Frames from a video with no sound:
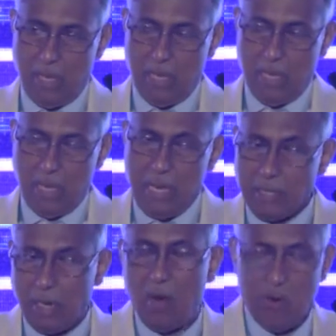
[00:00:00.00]
Later
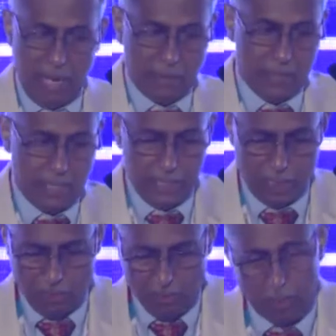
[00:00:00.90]
on, I think it is
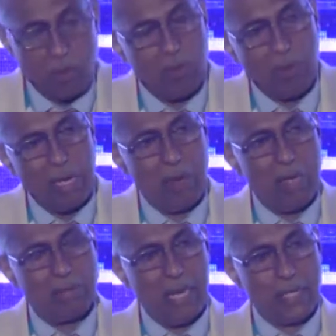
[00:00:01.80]
tomorrow, I will have
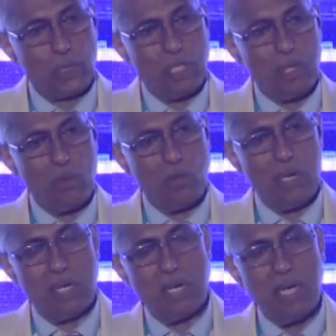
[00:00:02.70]
the lecture
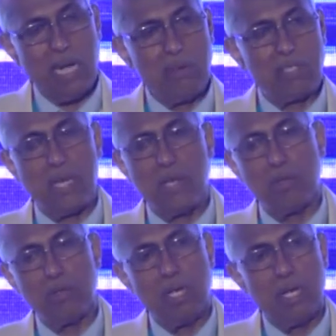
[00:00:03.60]
where I'll tell you
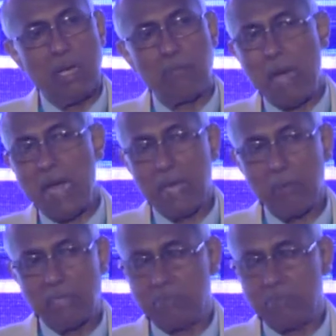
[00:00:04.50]
a paradigm shift in